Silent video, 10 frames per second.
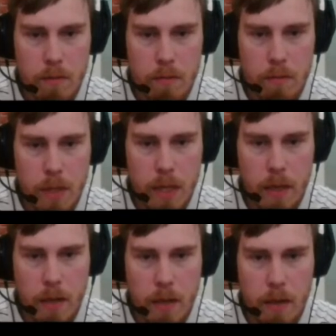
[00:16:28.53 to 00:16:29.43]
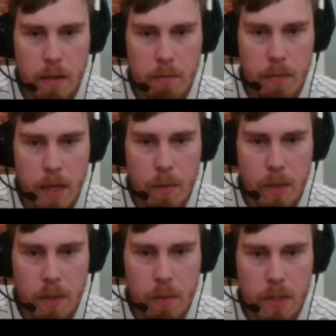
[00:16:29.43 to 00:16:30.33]
And yeah,
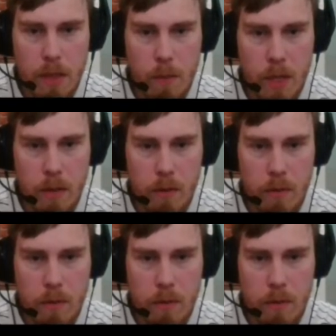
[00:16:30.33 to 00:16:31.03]
what can white do?